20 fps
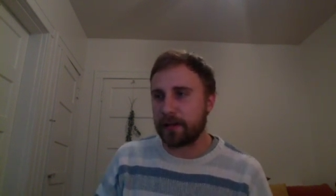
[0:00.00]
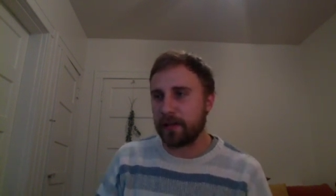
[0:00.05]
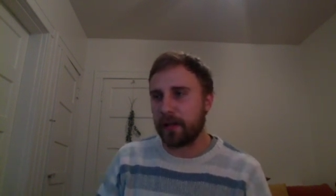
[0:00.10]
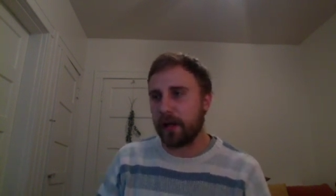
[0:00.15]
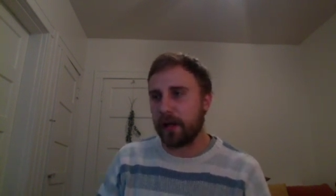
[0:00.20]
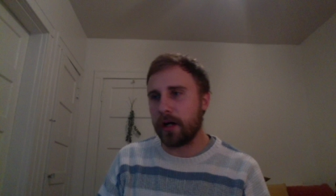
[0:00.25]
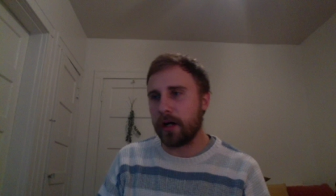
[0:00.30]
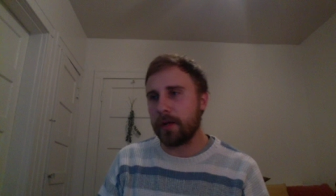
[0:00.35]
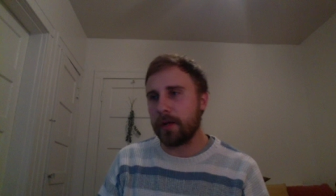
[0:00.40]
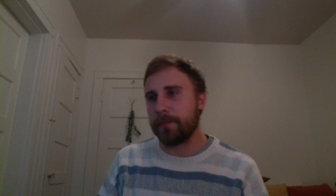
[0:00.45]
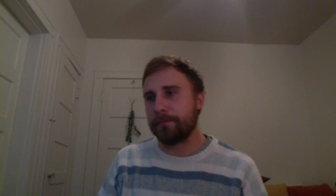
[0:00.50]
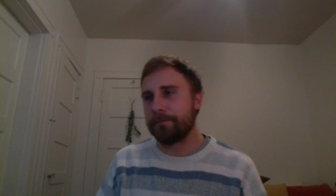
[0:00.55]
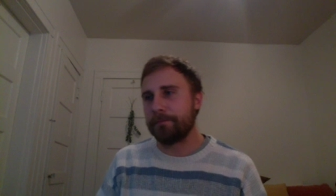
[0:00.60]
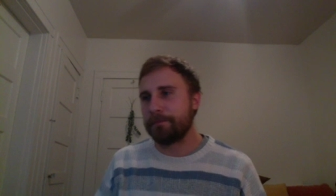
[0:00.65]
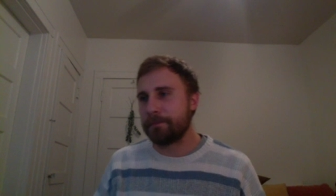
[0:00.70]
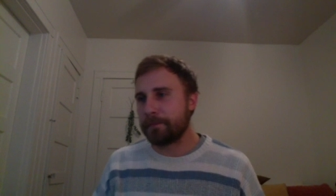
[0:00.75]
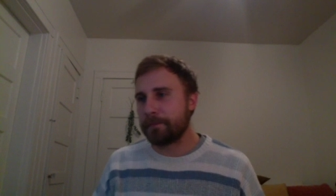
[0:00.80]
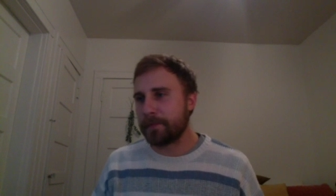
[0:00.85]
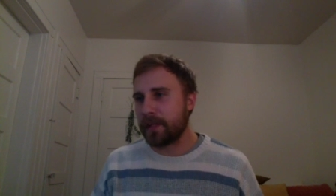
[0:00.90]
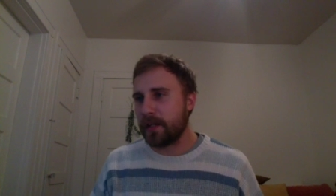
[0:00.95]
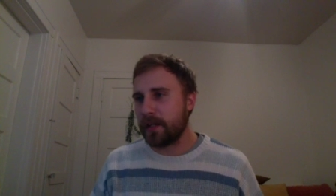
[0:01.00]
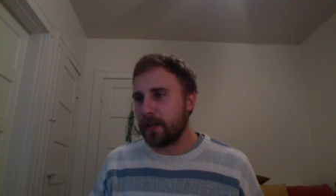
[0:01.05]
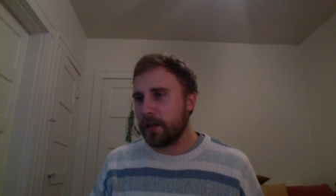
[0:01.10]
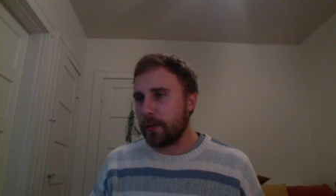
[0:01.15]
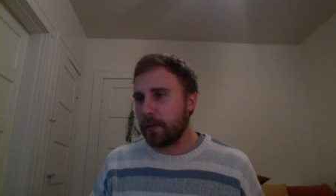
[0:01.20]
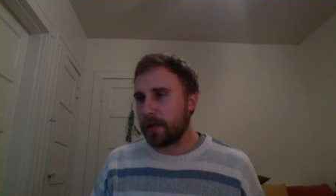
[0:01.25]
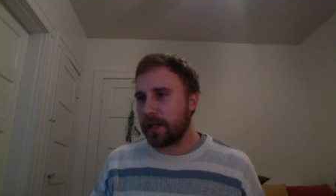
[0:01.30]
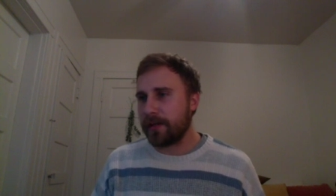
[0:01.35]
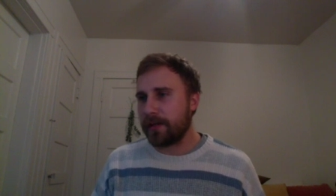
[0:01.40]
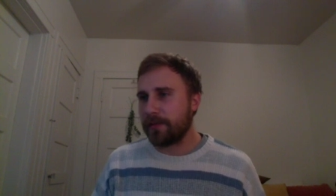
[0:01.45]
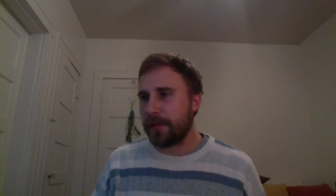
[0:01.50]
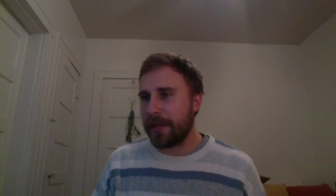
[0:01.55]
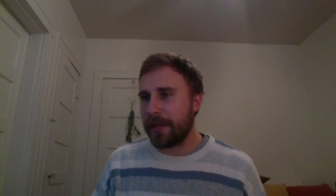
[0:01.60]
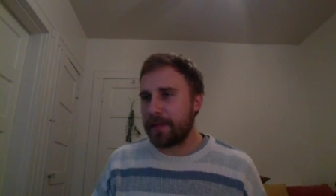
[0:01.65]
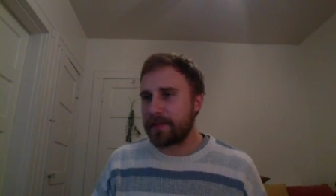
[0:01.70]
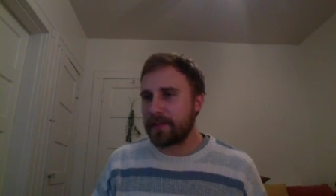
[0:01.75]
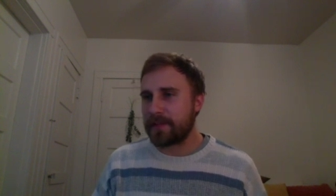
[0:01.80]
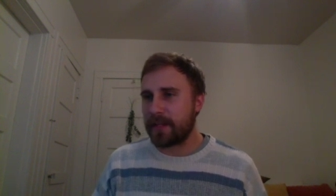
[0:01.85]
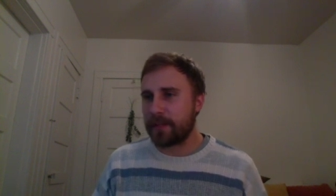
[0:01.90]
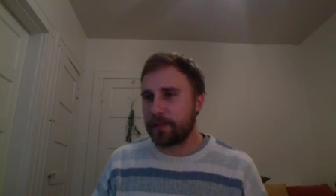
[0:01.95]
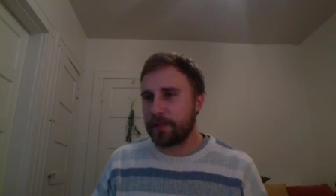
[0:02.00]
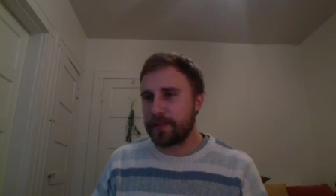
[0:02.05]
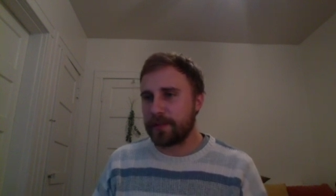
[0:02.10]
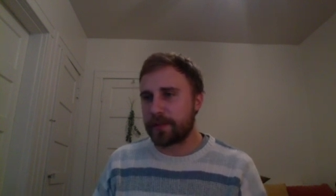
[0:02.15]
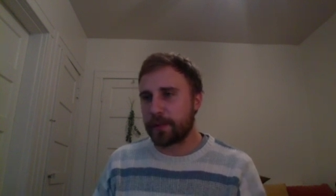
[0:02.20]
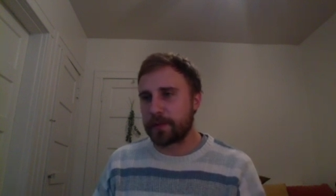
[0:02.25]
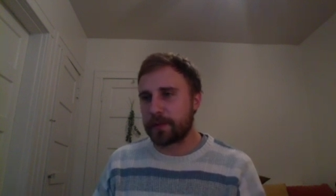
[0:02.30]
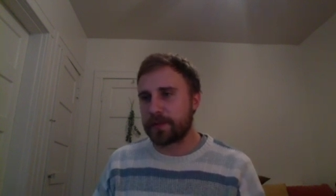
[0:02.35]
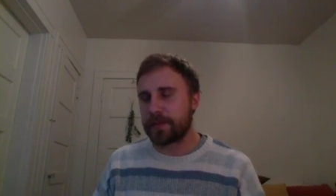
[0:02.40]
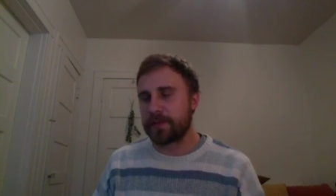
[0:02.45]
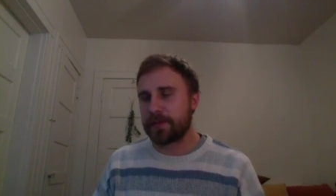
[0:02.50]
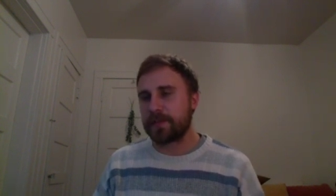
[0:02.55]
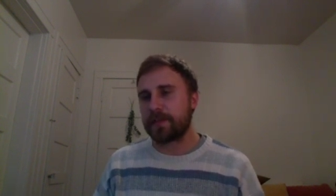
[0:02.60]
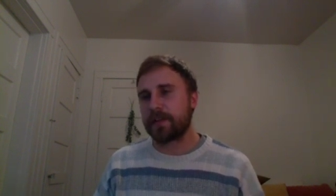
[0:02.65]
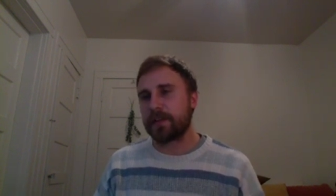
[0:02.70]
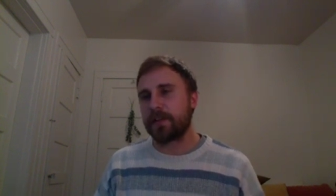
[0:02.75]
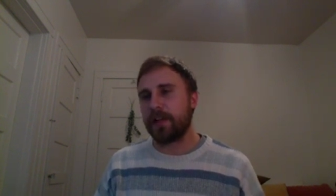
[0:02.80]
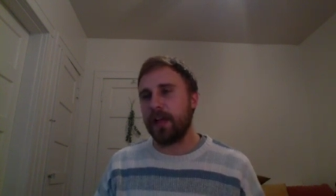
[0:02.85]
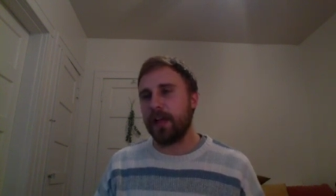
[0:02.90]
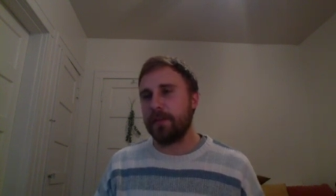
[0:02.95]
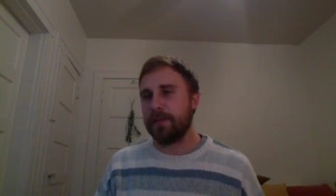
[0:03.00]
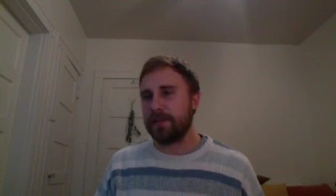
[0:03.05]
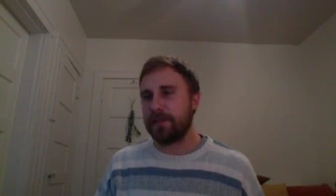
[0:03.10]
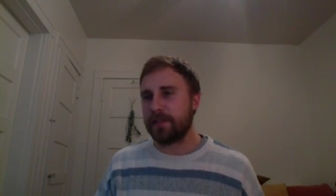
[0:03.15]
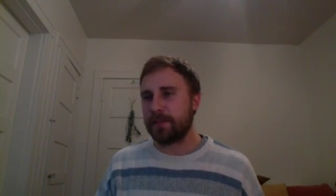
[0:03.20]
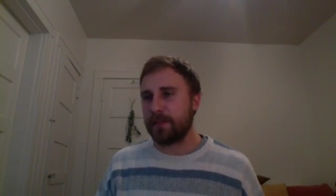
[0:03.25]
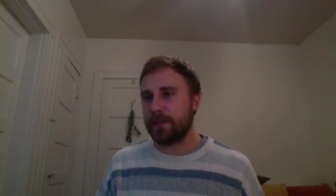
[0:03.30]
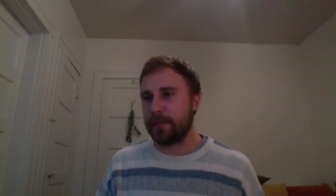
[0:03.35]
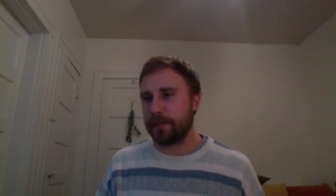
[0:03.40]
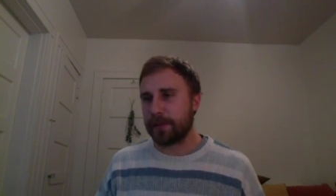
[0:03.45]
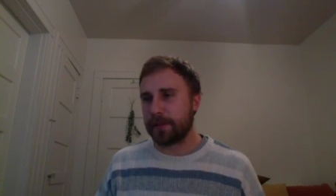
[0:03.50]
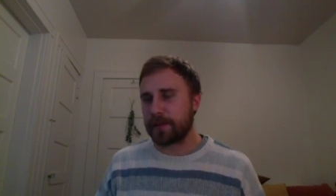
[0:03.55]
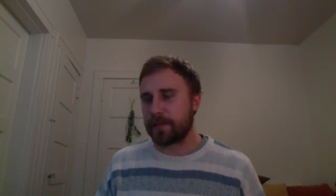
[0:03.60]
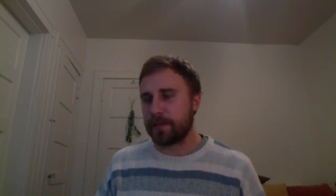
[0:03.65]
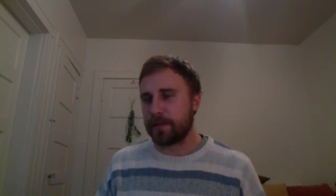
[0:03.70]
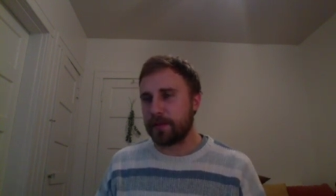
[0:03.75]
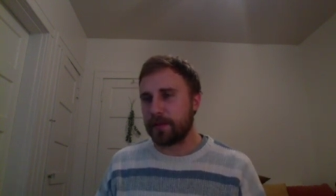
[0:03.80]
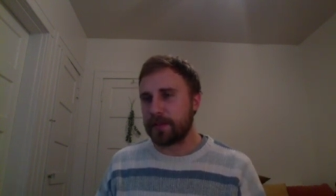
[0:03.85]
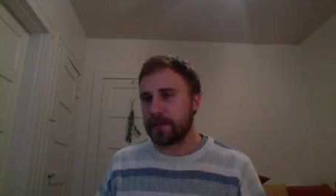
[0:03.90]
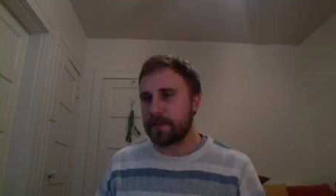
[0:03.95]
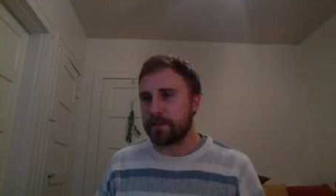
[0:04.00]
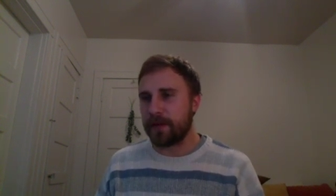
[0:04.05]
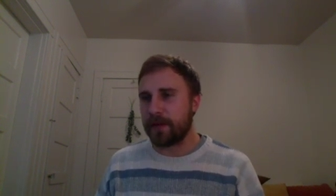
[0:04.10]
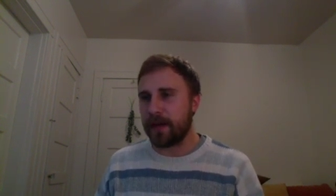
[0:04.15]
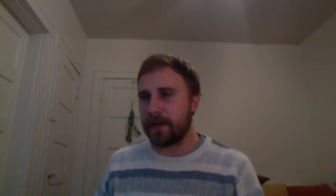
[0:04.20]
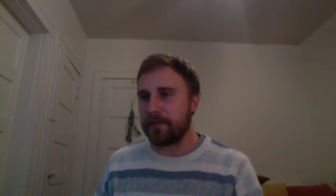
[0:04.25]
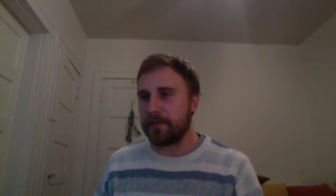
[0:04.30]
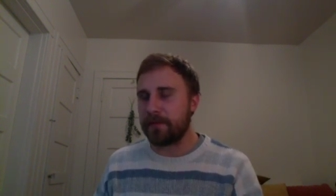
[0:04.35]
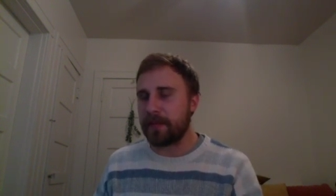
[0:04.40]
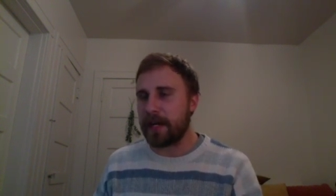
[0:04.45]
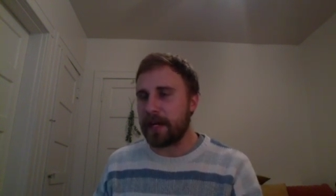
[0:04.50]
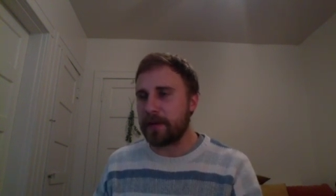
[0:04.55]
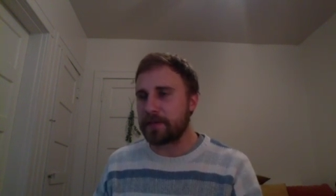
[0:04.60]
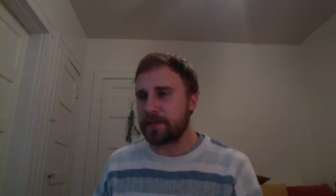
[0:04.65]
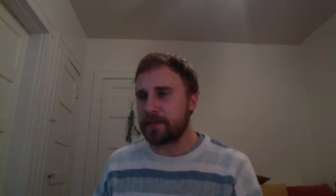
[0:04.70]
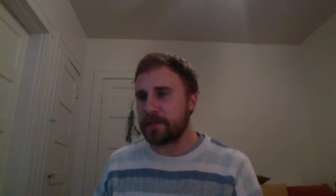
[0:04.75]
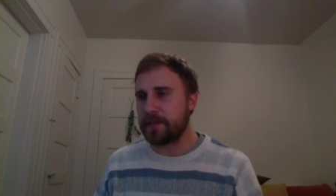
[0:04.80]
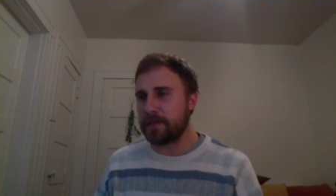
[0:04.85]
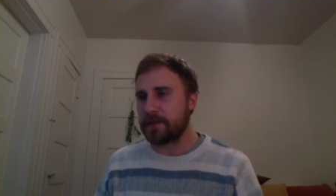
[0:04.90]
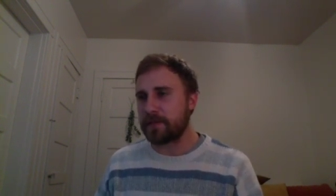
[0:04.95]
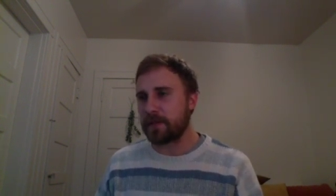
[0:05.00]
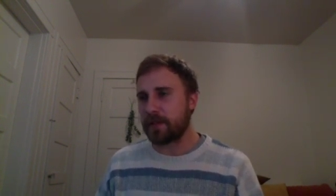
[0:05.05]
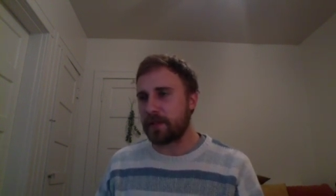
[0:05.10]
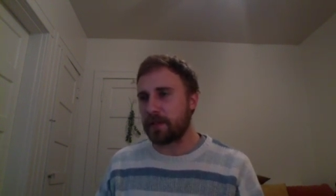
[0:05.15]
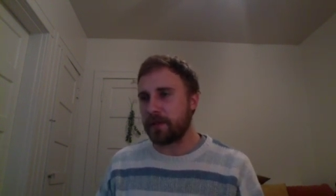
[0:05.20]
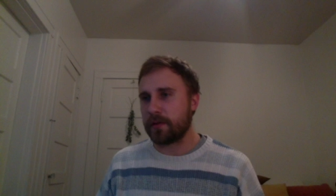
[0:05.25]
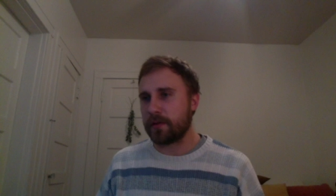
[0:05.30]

What kind of landscape, resources, and climate did people experience 5,000 years ago?